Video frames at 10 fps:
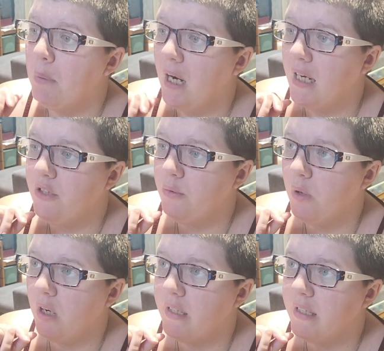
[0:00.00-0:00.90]
but I do
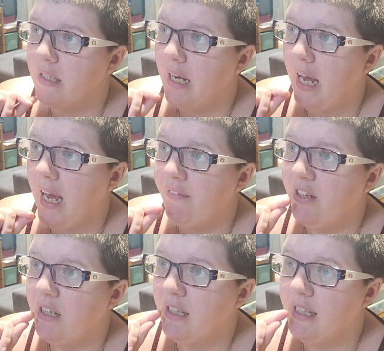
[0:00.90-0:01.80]
not have
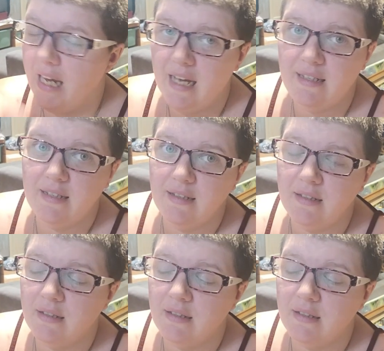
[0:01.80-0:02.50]
it yet.